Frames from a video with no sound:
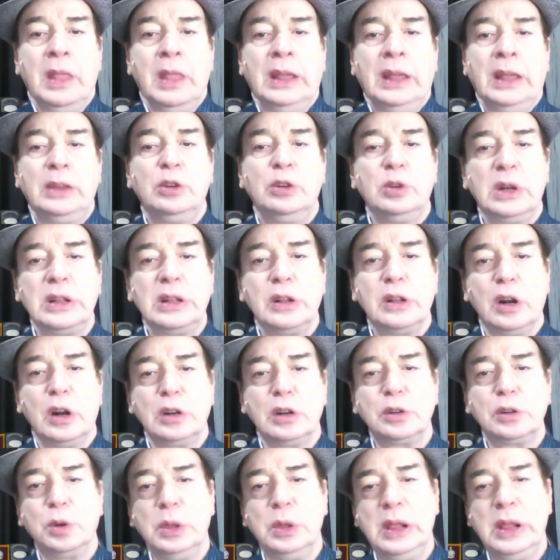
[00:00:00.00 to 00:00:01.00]
you are not
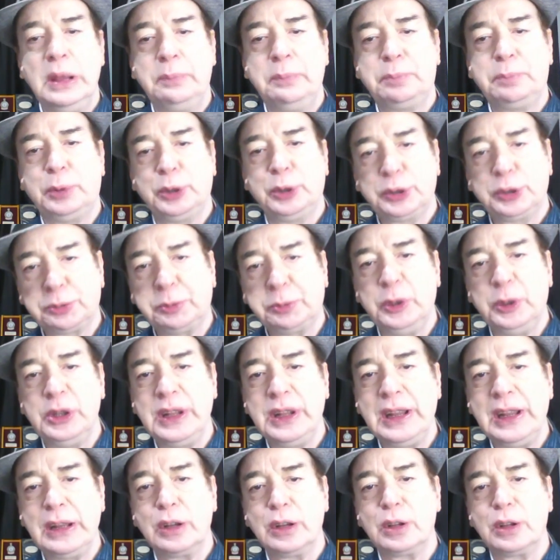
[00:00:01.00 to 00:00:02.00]
only postponing
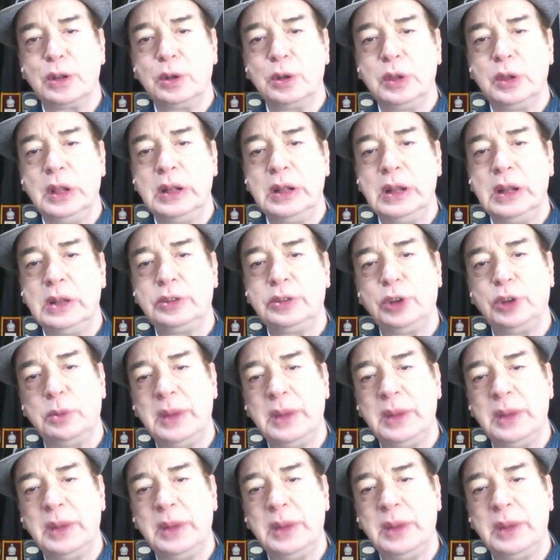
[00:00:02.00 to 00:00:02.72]
your loneliness you're